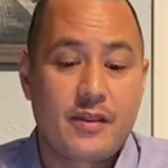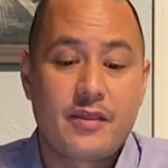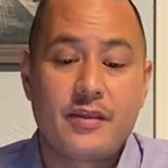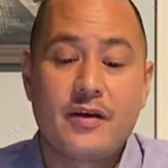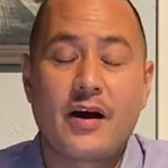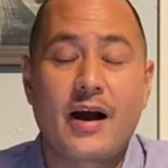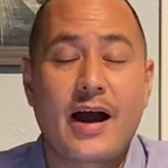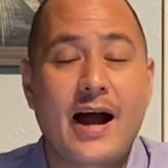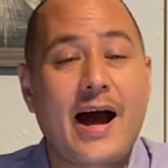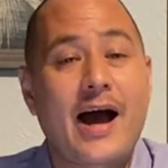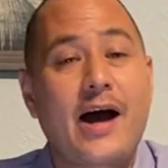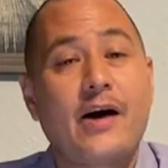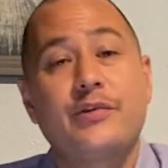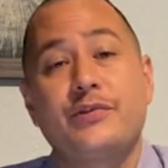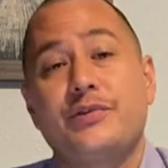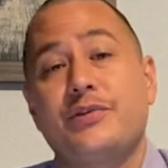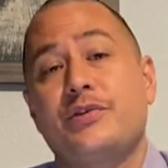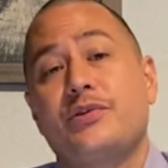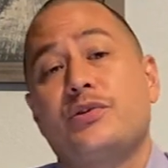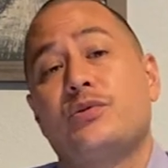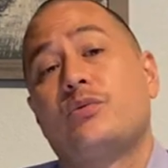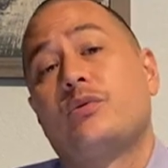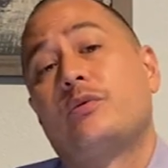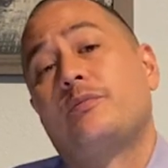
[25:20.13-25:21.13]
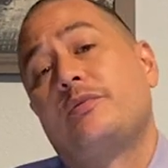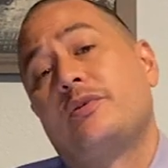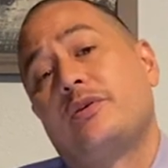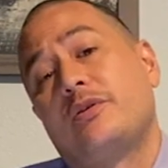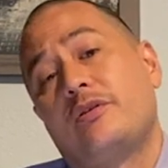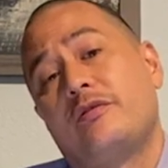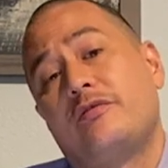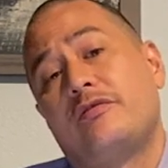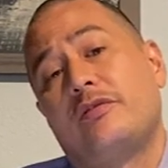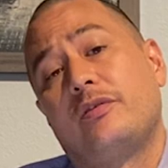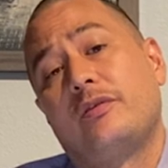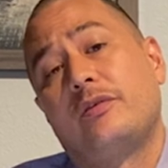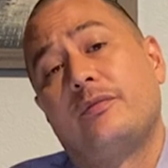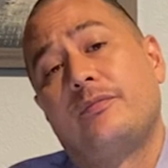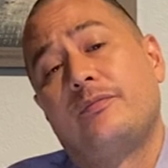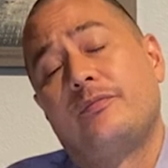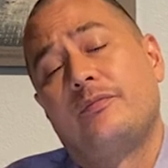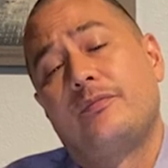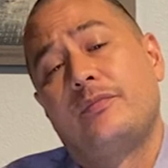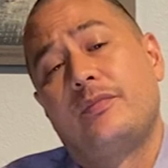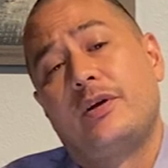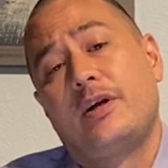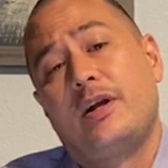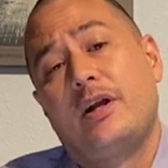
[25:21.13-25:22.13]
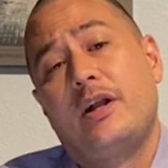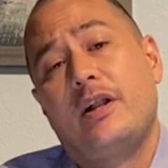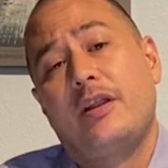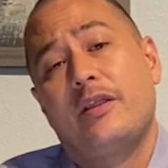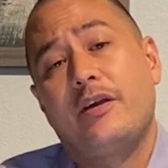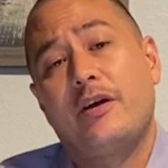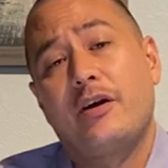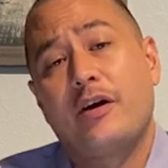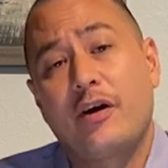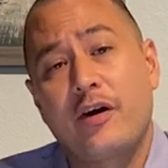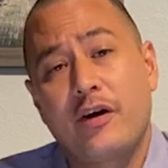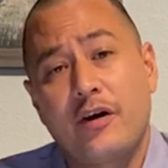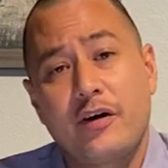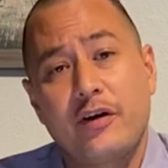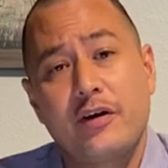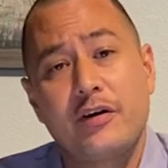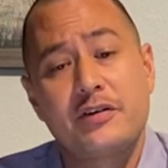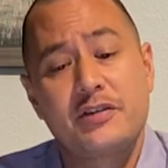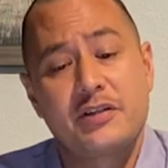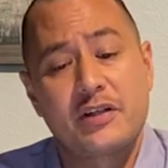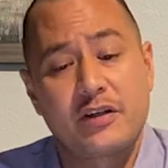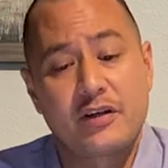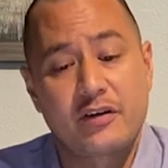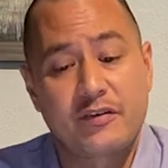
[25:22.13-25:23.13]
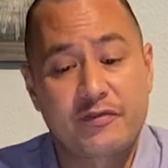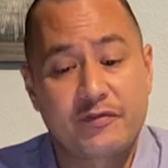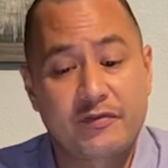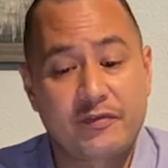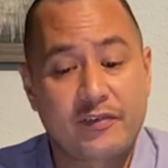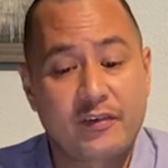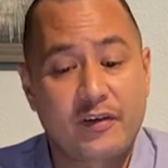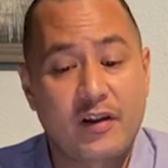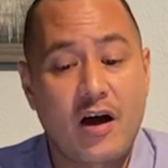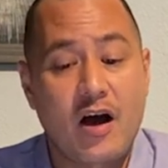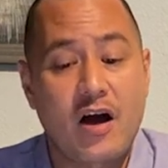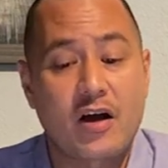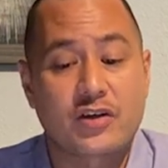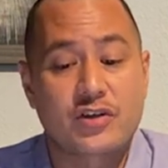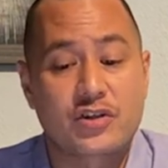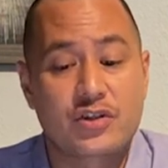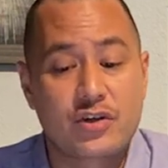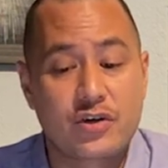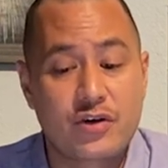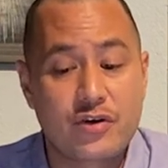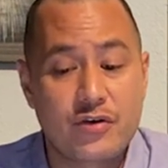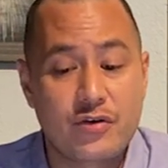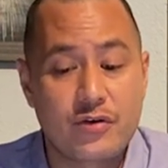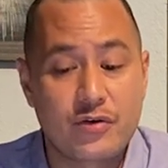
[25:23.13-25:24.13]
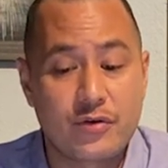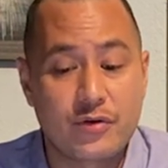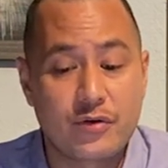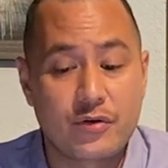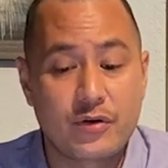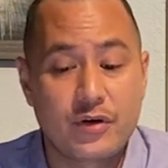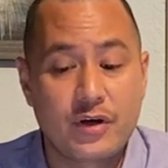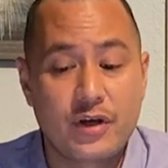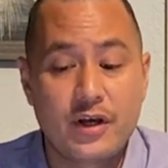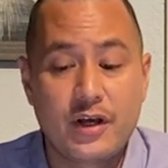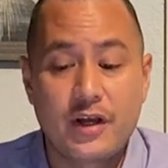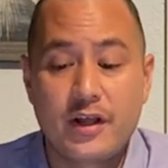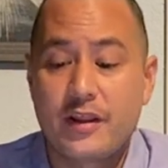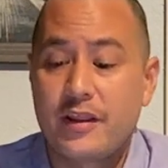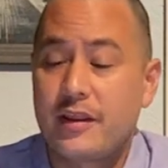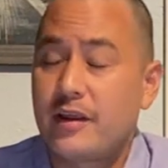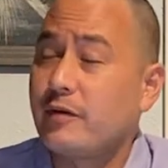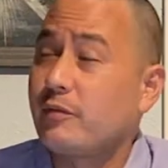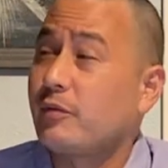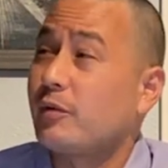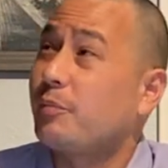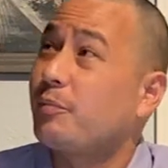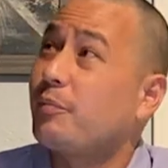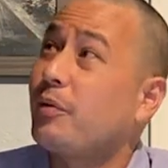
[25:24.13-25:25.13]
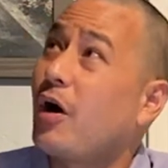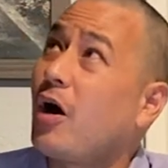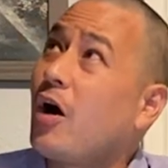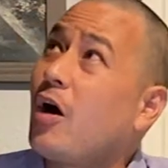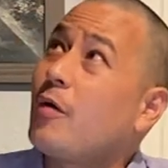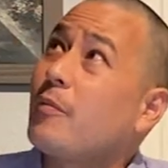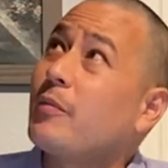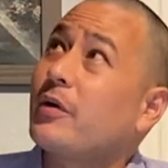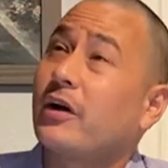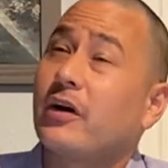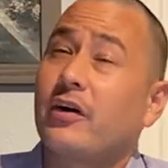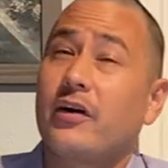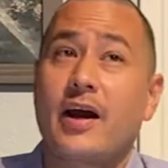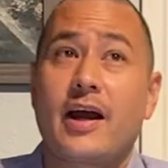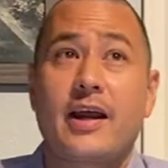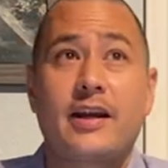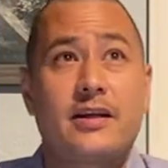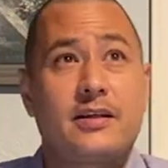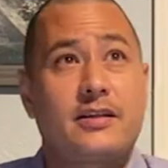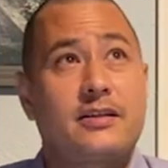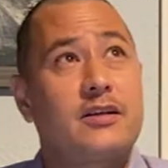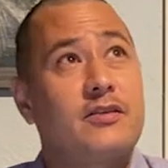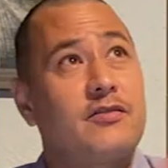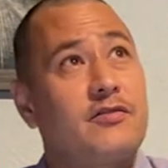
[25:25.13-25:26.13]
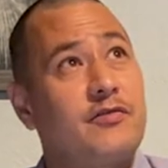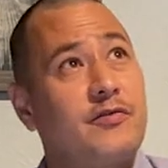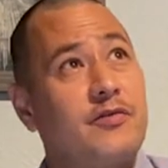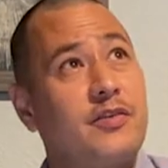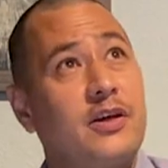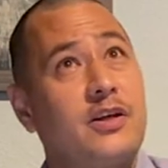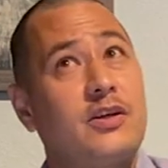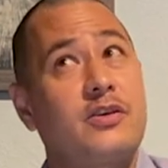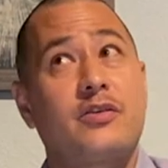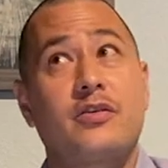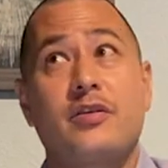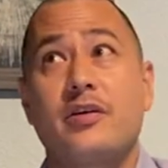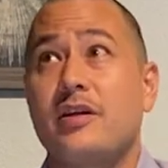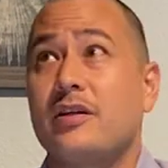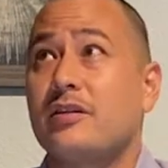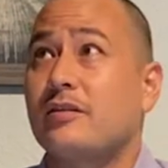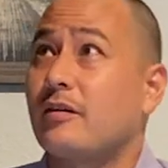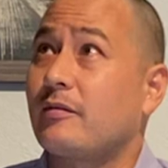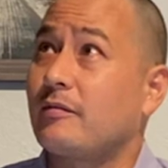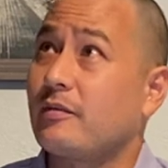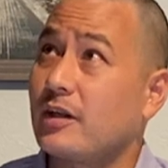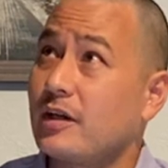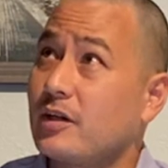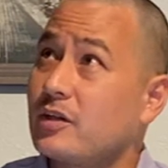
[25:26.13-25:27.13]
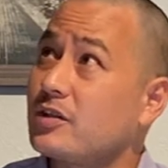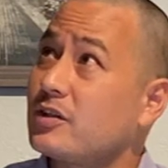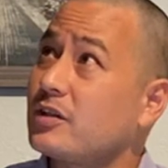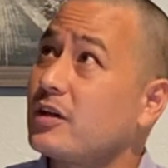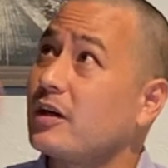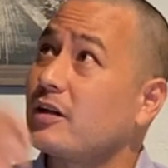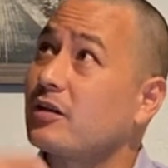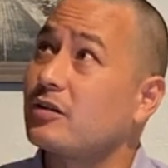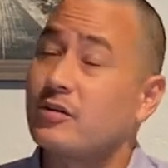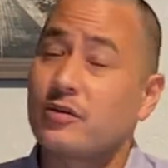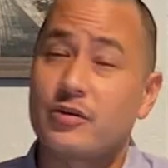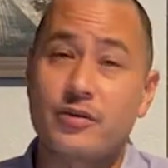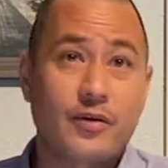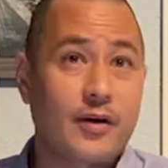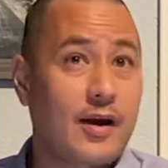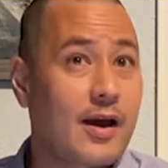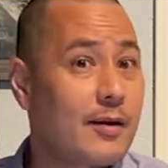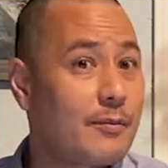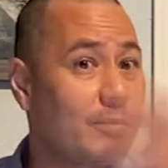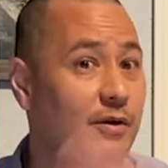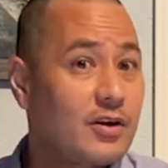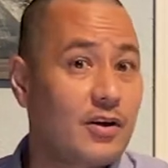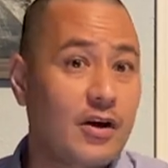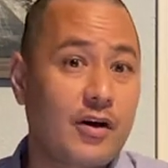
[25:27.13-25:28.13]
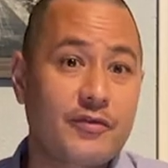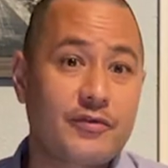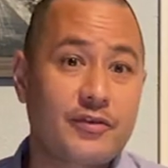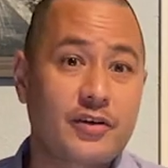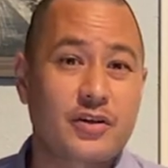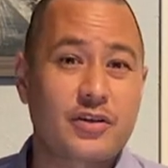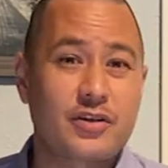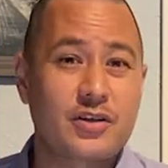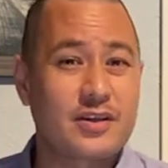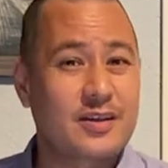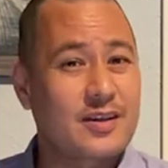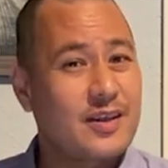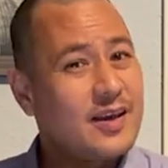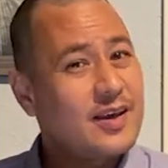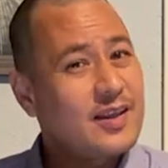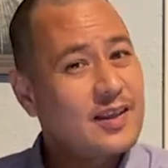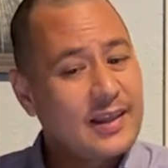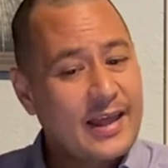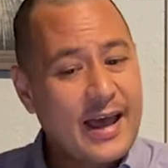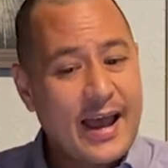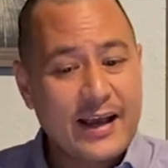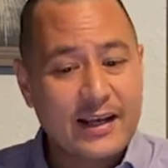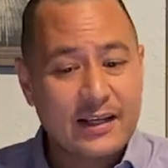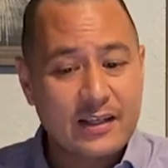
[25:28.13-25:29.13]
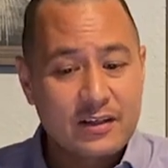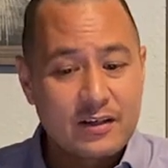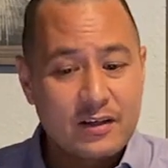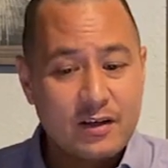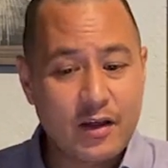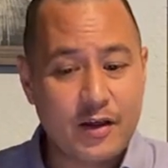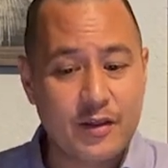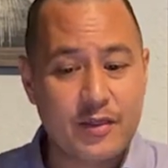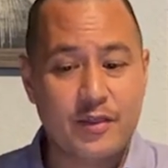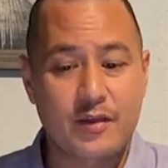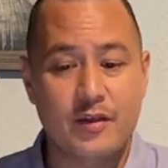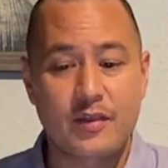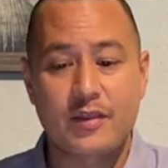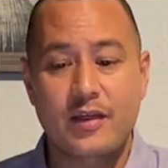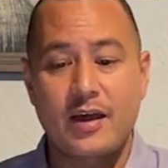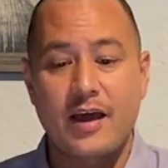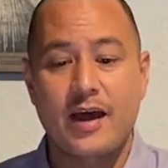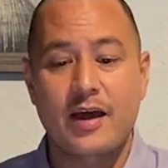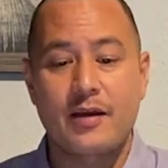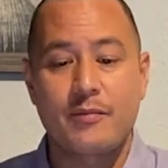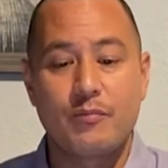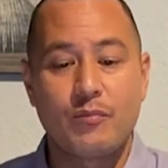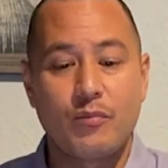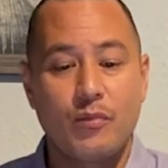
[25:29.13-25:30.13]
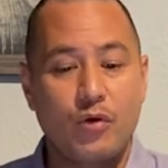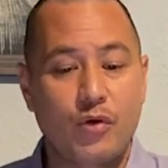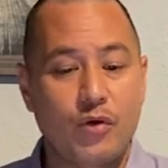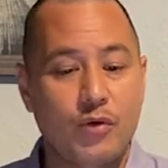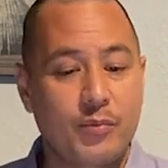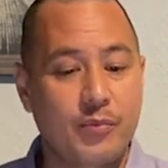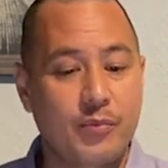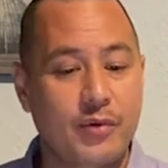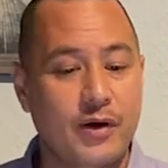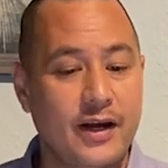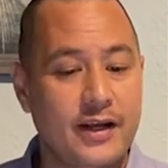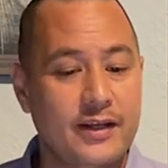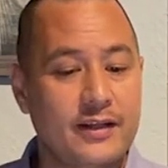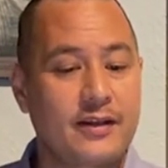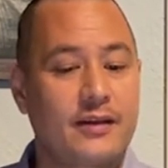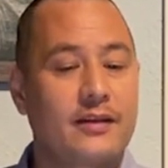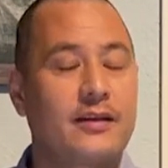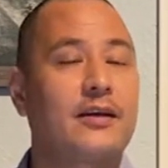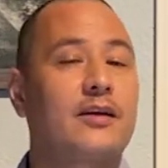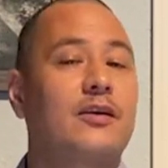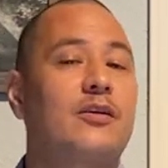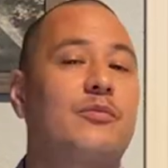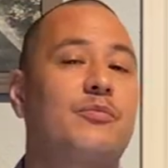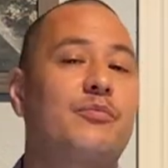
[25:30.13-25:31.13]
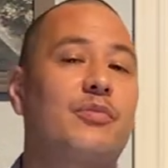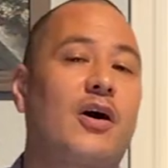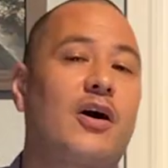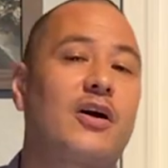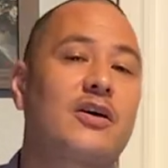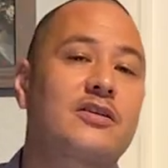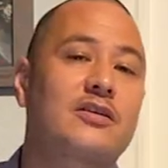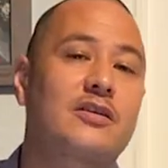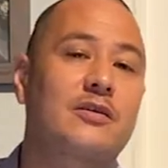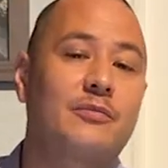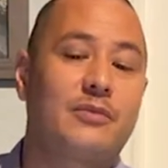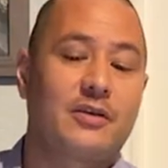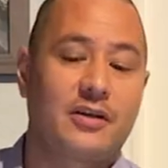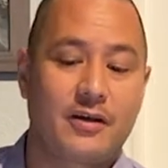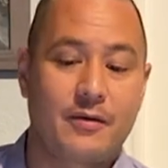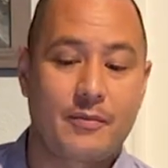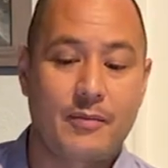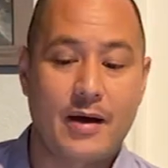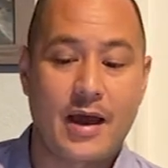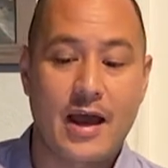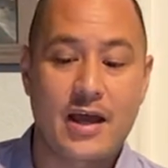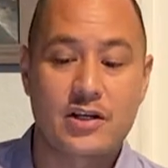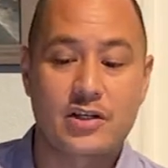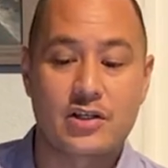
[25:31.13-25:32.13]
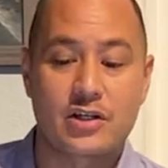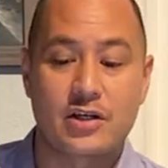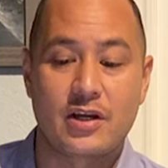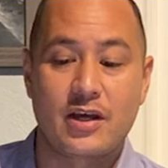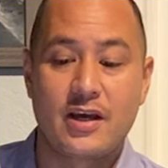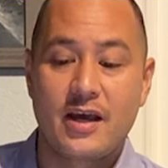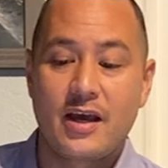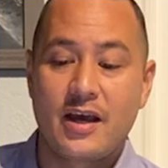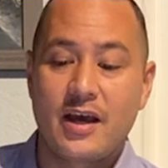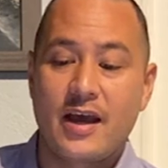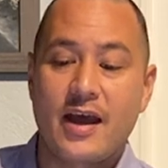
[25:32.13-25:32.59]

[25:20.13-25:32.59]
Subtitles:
Their houses were beautiful. Their herds and their flocks grew. They were pomegranates and fig trees, and they just had to grab it off their tree. They lacked nothing. They had more bread than they could possibly imagine.